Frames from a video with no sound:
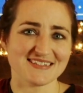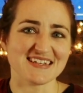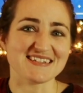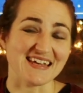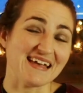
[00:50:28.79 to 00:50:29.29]
It's
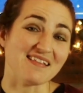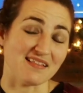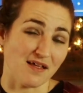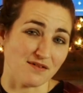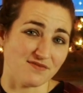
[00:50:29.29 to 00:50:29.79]
the
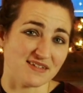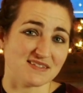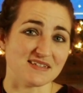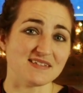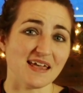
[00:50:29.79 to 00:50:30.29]
daily love.
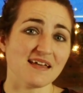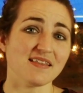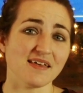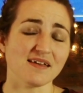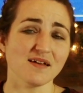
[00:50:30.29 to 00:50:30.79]
It's the
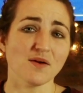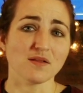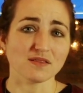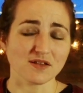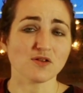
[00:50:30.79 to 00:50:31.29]
daily
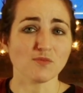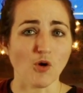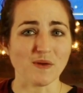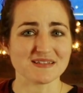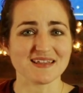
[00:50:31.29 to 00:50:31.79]
little
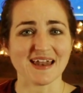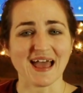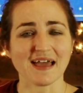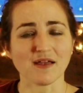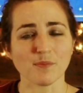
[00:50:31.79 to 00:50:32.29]
moments that
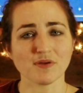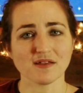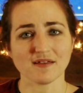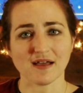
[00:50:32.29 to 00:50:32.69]
add up,